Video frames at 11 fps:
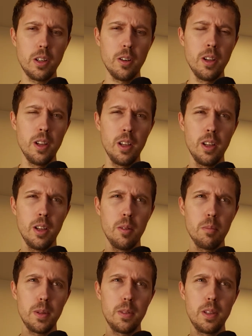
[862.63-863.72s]
on here,
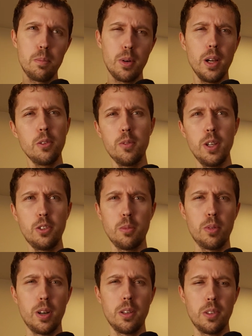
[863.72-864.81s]
but the
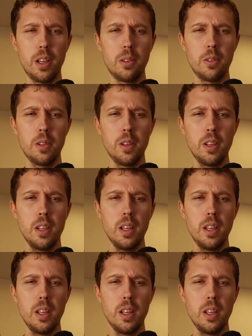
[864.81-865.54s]
preservation process